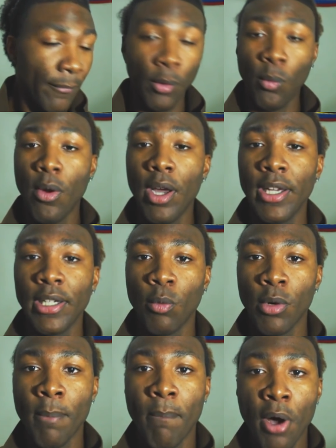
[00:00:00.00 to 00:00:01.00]
For
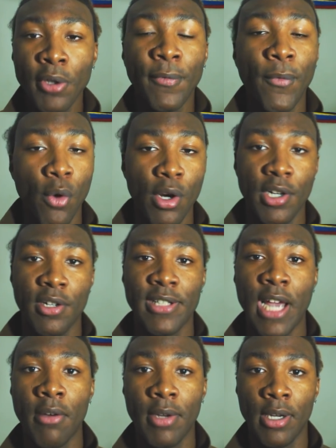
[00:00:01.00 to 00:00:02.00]
one, we're both
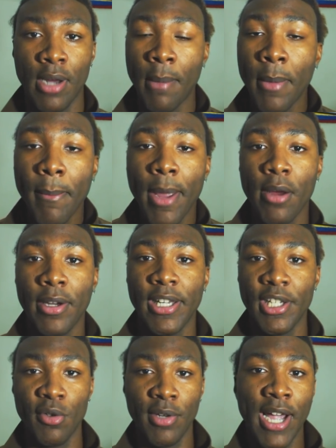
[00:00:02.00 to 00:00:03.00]
foreigners out here. I'm
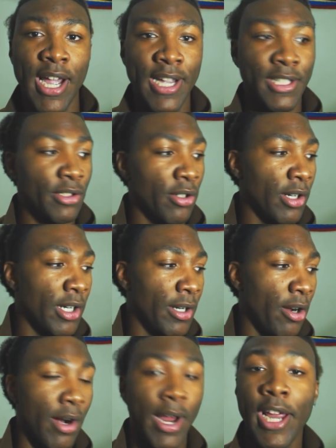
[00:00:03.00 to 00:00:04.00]
American. You guys
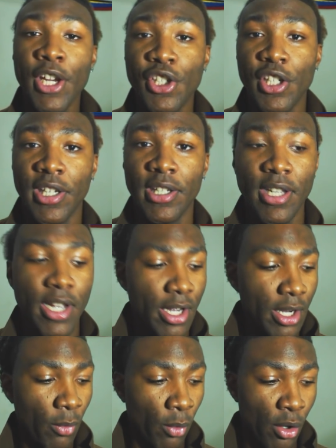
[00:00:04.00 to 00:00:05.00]
are Haitian.
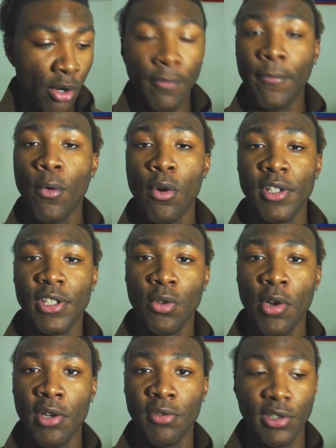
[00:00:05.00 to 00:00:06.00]
We're on foreign
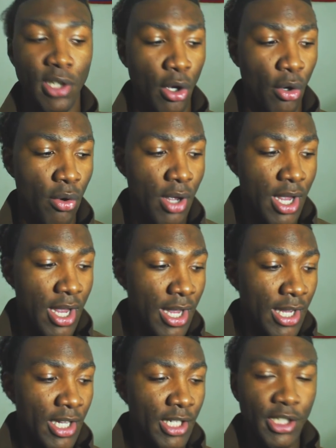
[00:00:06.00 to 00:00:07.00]
soil, so
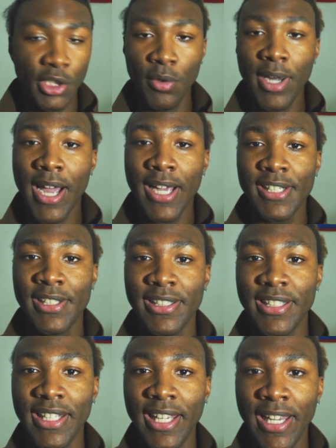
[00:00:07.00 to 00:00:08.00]
you guys
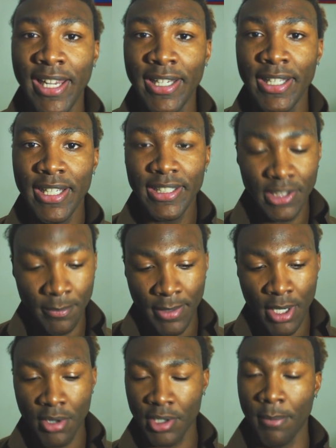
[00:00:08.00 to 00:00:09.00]
just need to
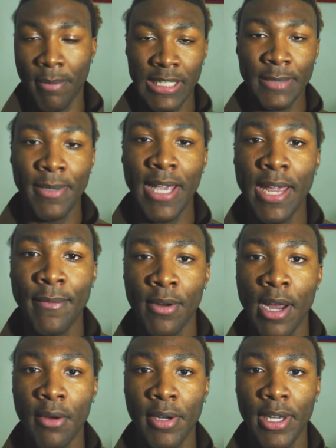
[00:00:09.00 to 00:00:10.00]
be on your best
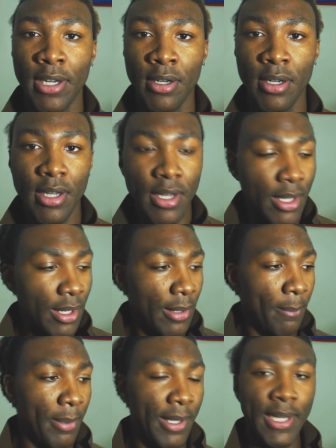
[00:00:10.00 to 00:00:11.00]
behavior out here.
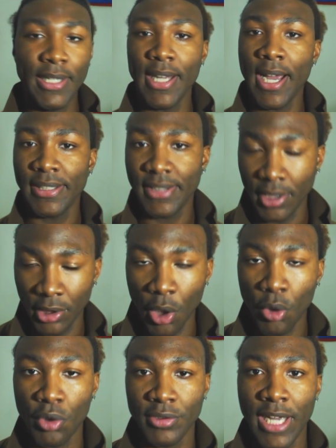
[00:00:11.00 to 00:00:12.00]
Be nice to the
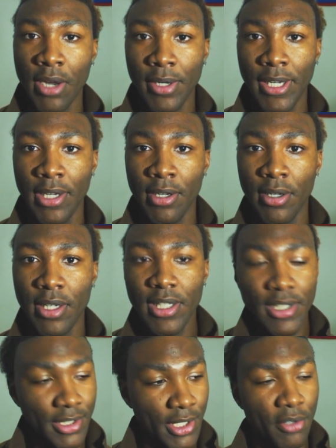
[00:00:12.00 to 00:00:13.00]
locals out
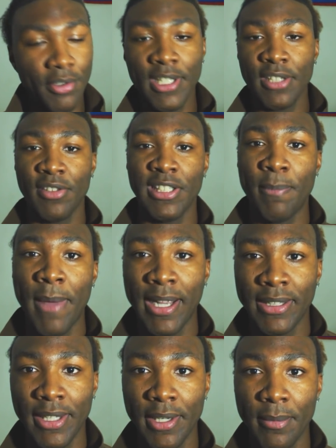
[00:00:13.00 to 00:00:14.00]
here. Don't
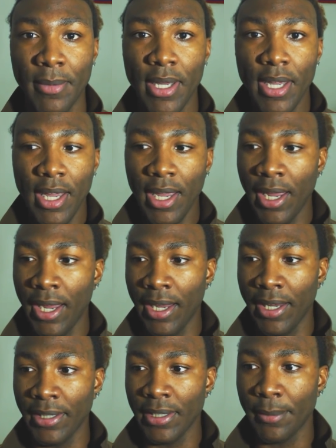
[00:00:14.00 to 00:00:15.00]
disrespect them.
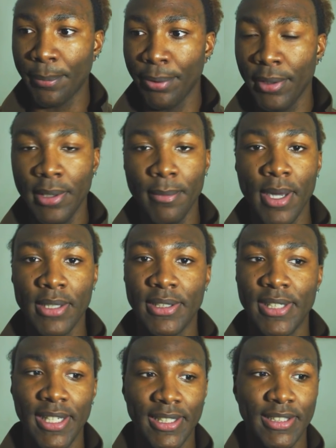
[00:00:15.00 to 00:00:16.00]
And pretty
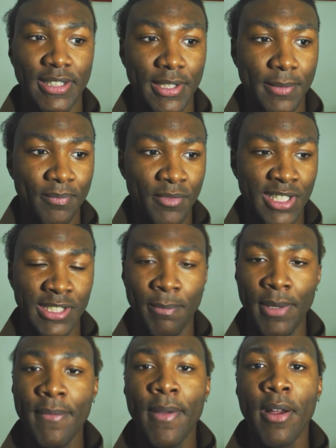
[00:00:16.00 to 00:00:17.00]
much
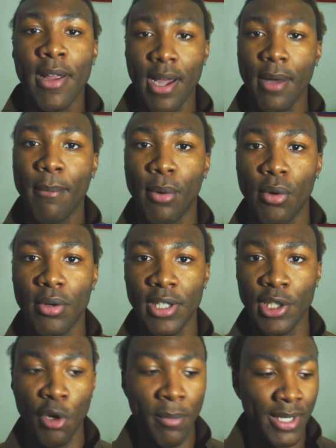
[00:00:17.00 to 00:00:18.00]
just be very humble,
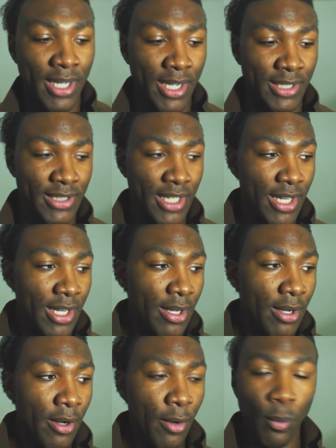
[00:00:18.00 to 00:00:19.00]
you know, because
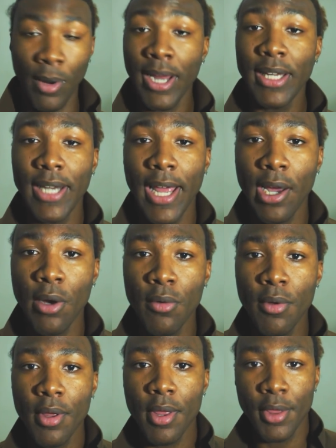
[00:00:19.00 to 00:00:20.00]
right
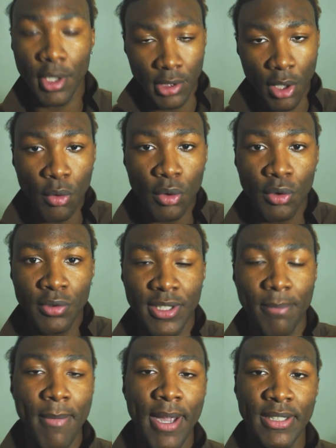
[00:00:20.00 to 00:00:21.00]
now the
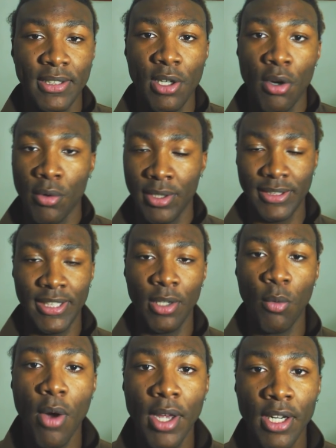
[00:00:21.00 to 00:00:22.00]
locals in Mexico or in
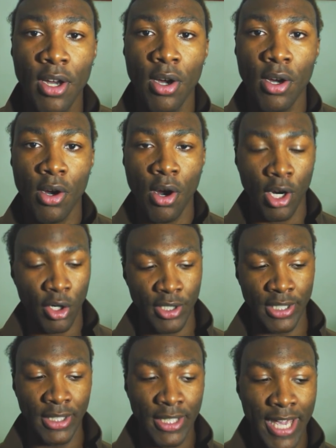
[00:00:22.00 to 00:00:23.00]
Tijuana are
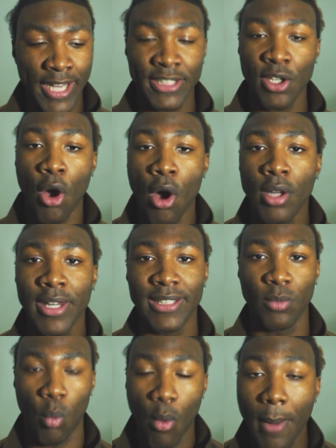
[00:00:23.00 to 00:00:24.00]
going to look at us all
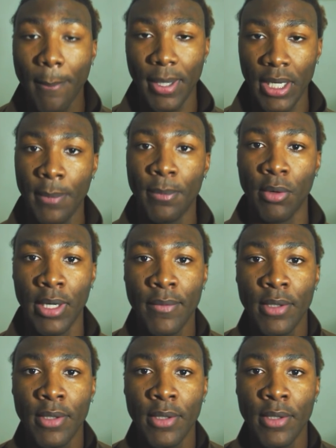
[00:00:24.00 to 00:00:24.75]
as one people.